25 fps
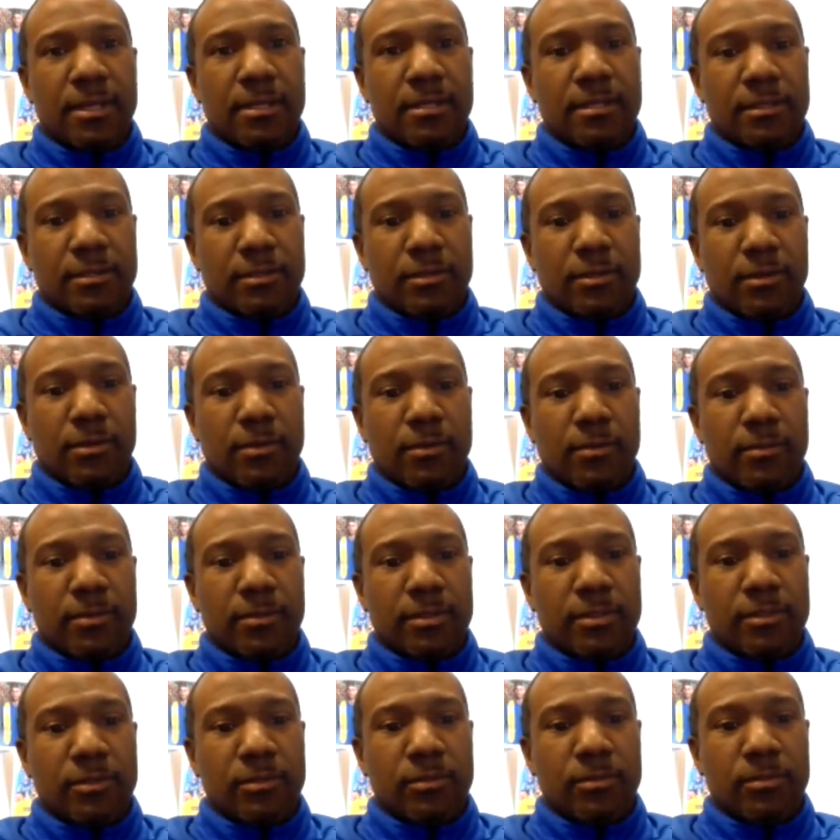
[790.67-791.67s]
You know,
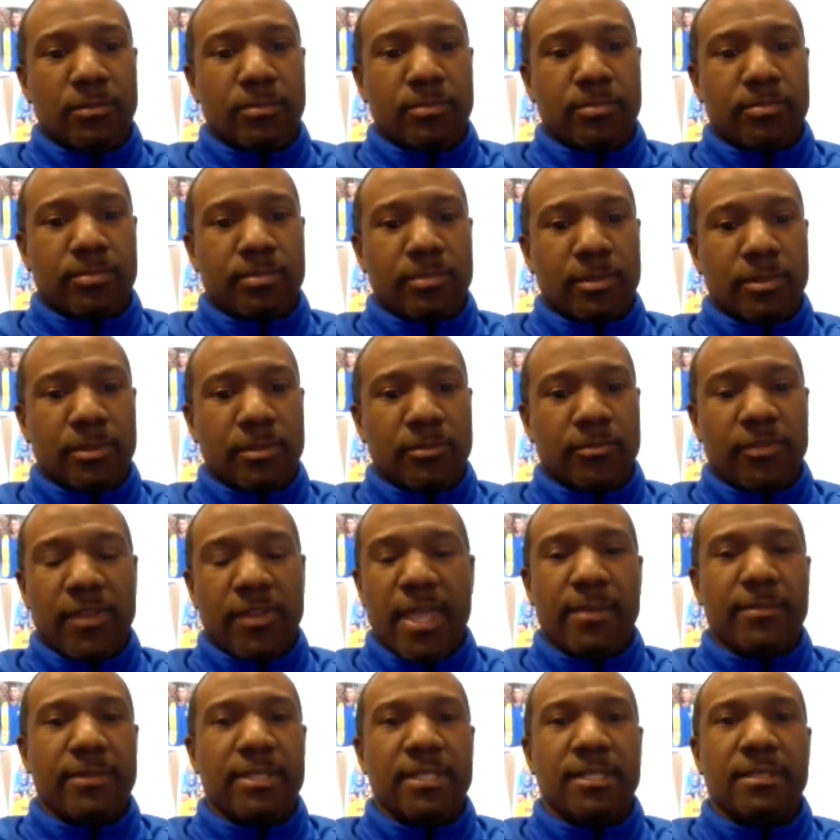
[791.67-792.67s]
you
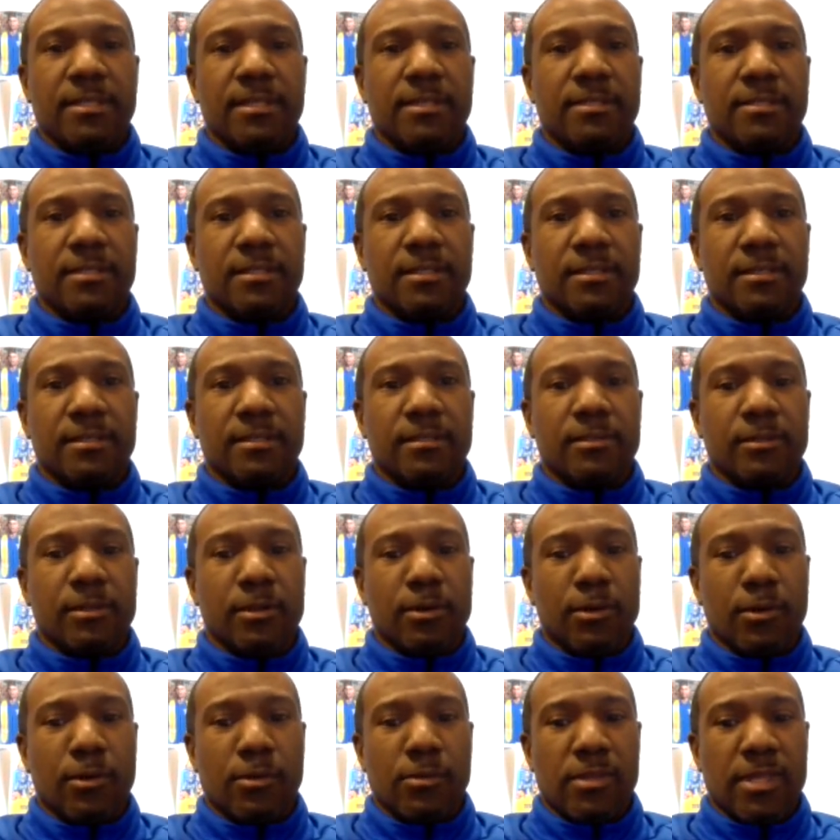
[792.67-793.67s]
family doesn't
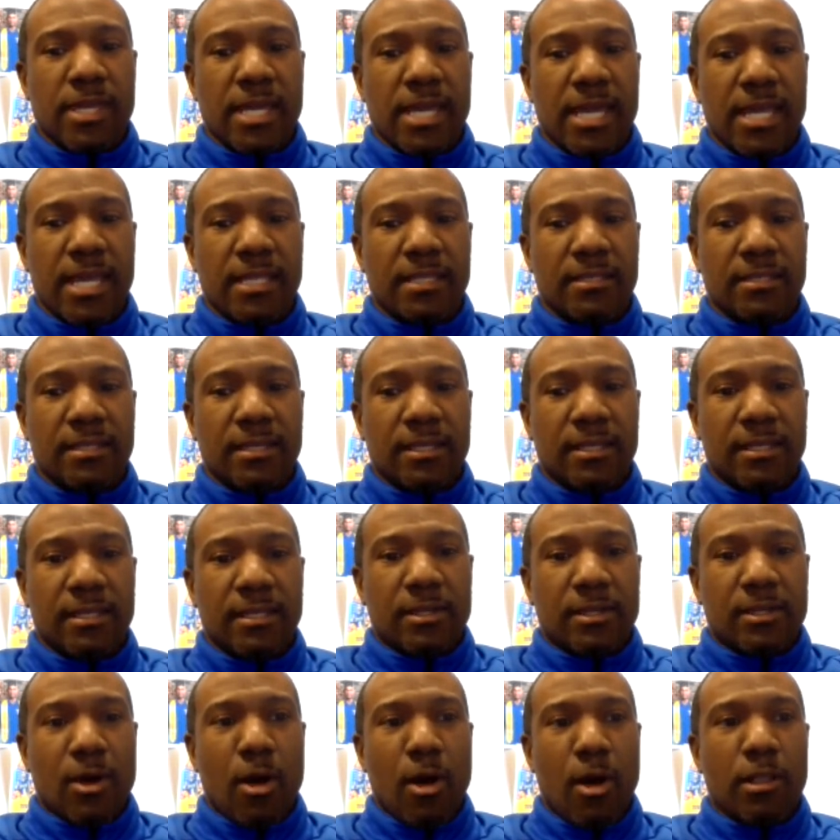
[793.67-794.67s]
know that
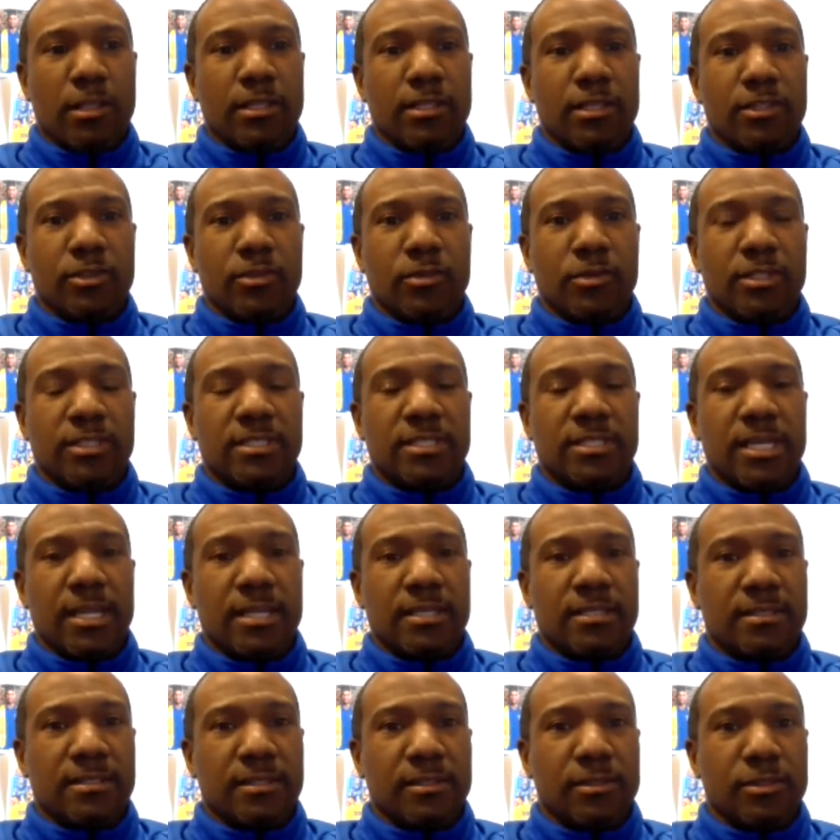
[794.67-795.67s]
calling you or
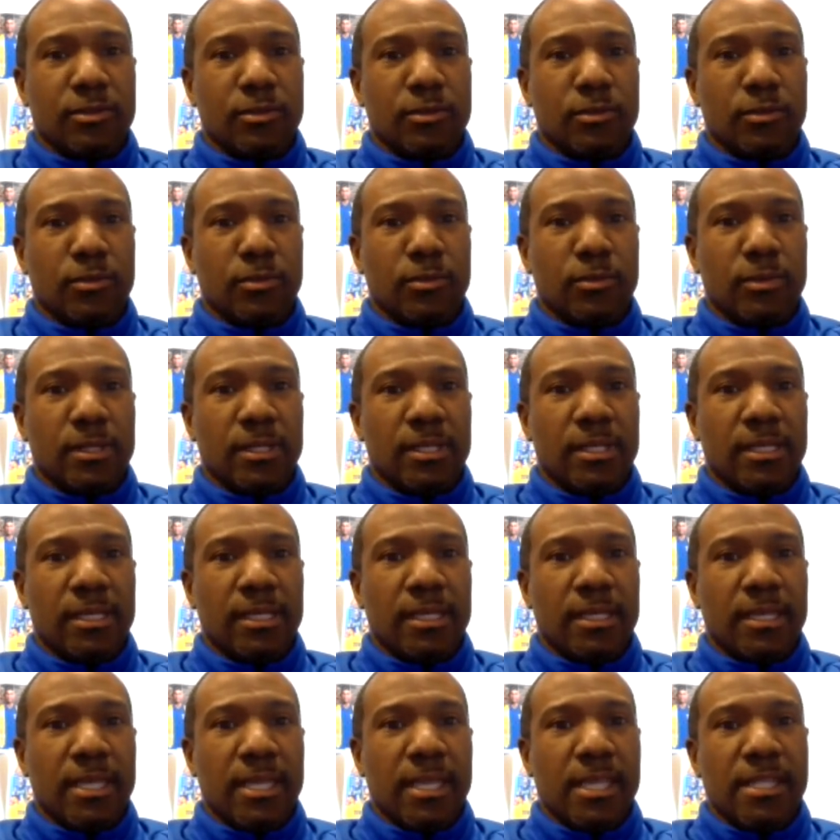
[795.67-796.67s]
texting you
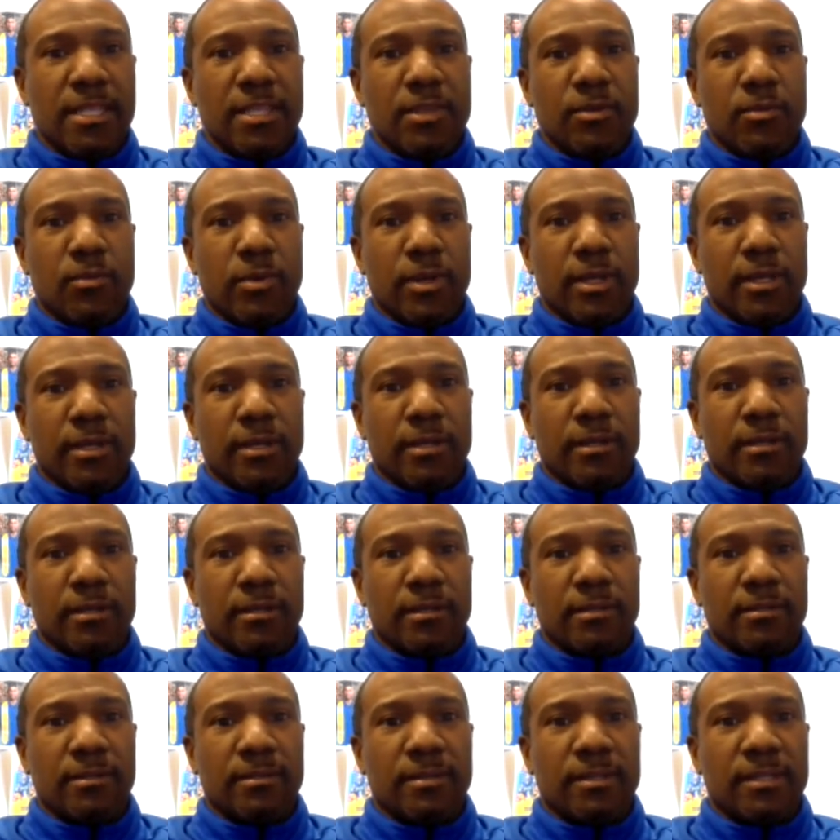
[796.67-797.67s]

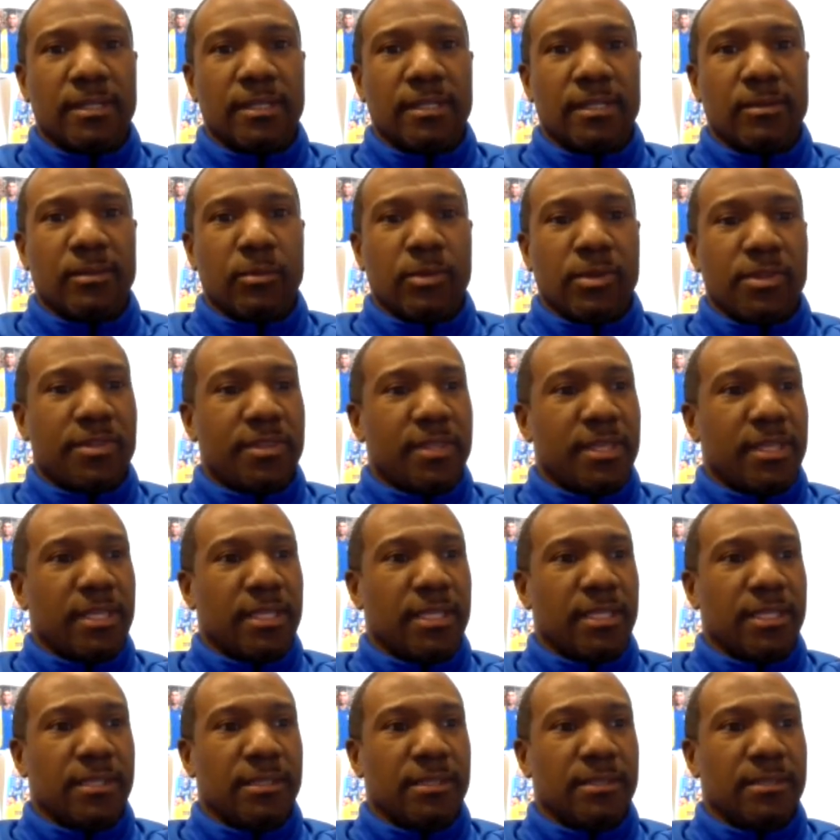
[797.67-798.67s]
anywhere
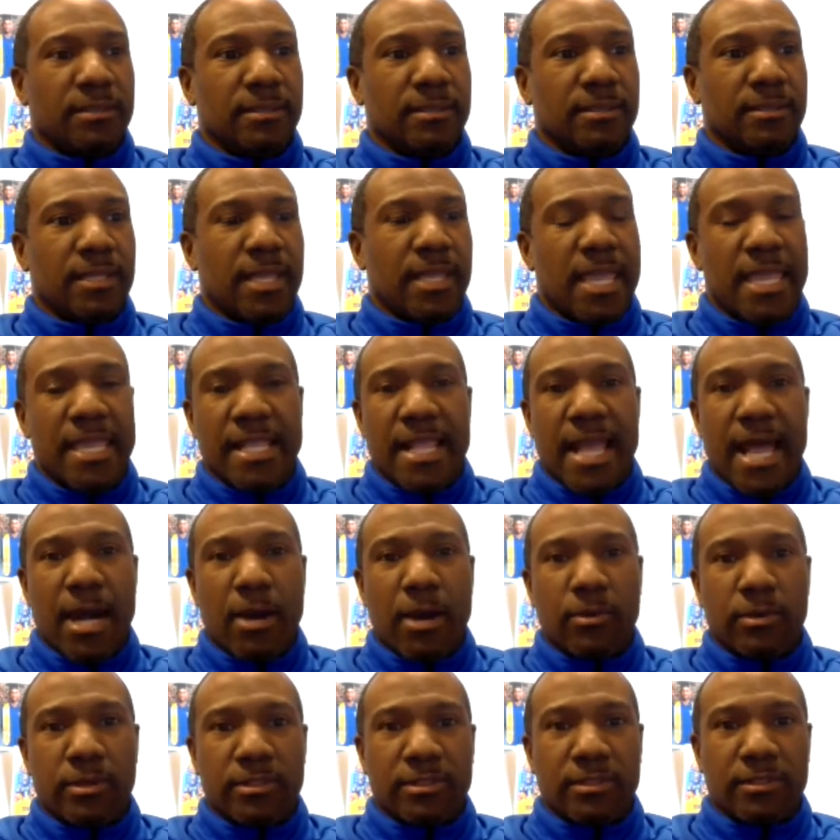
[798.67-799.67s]
within eight
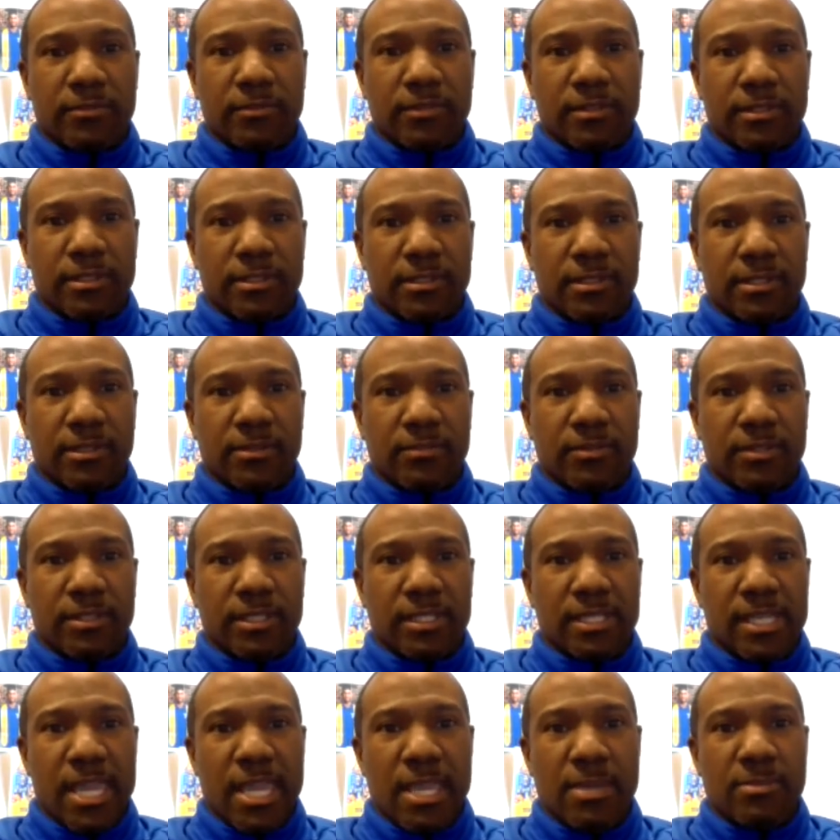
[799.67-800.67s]
hours of the of the
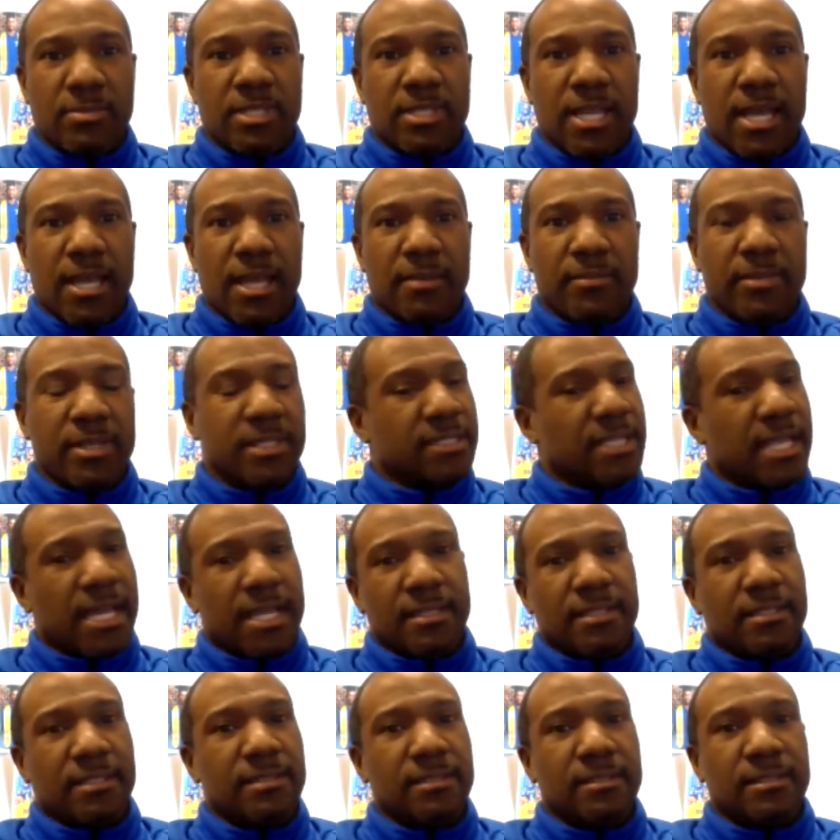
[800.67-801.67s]
game time is
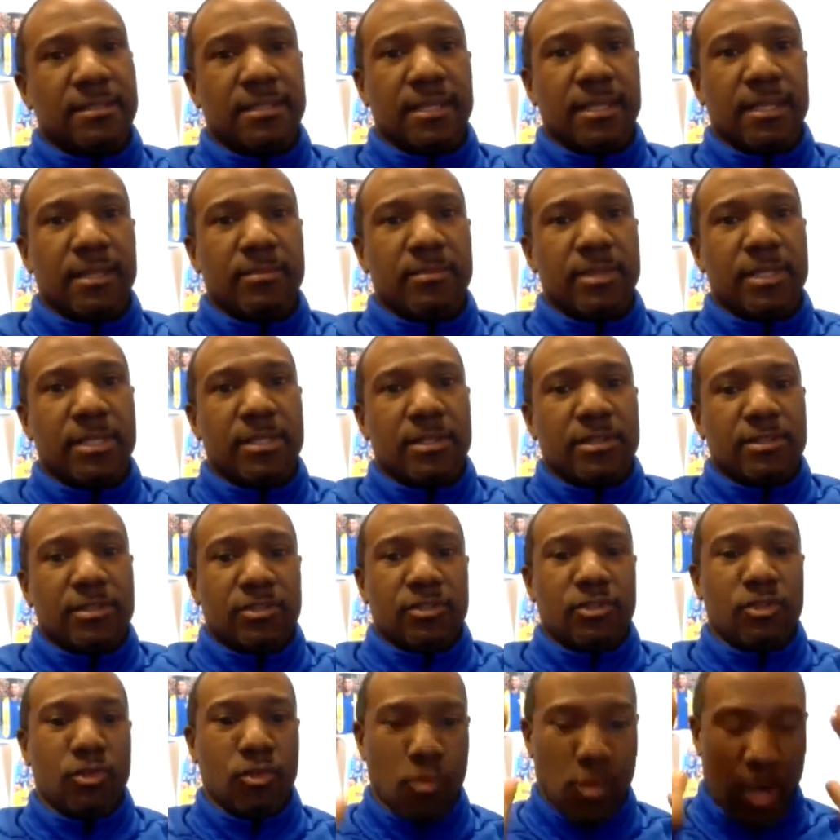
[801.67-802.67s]
not a good thing
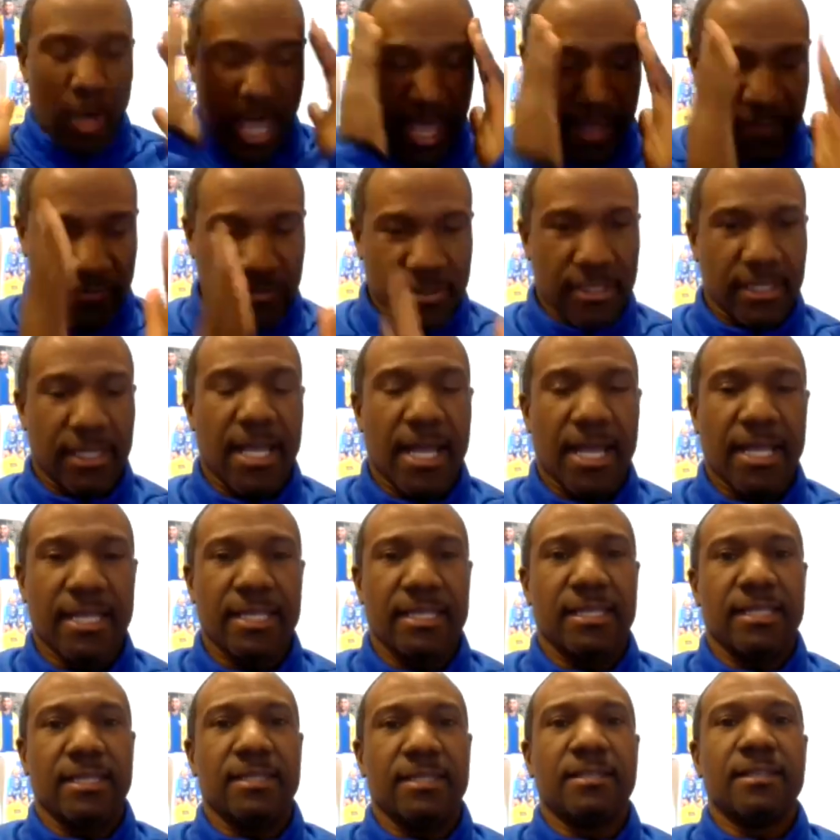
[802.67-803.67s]
because you have to
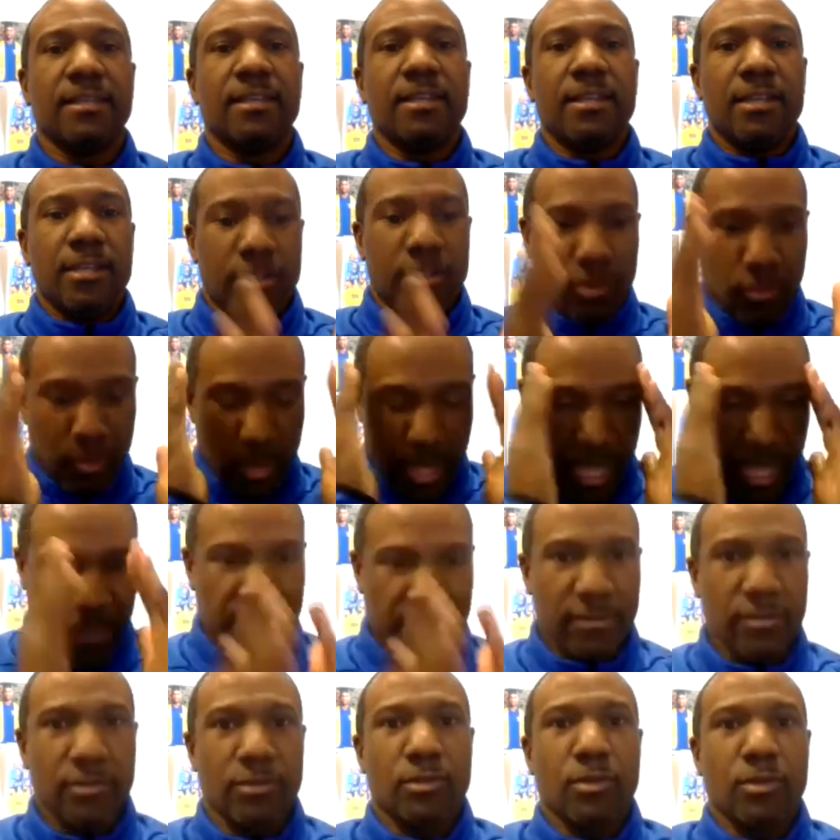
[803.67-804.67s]
lock in, you
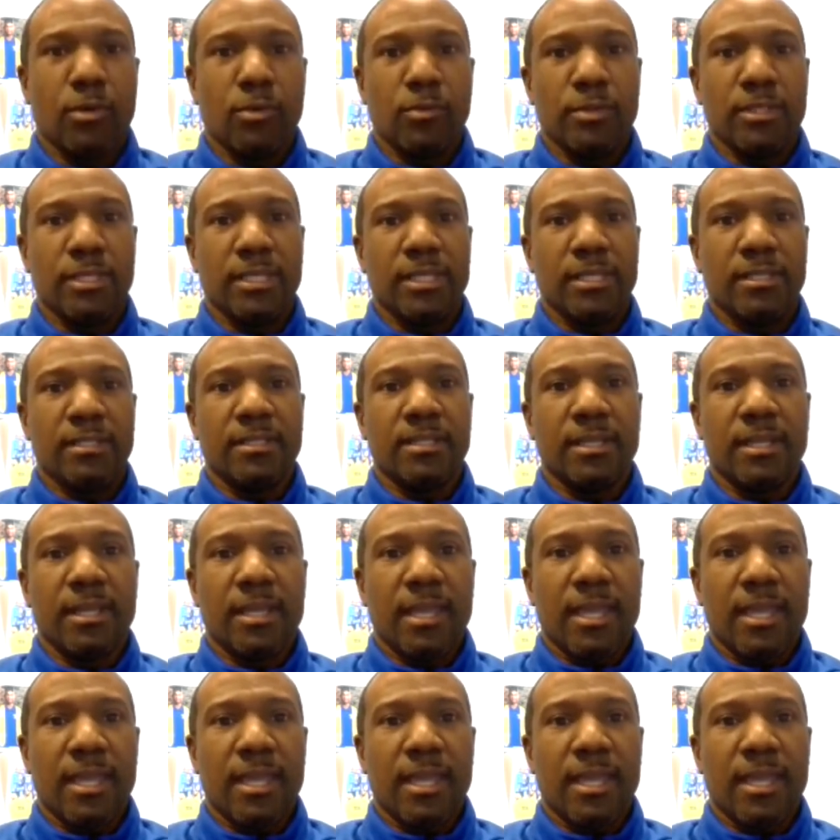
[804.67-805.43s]
have to zone in.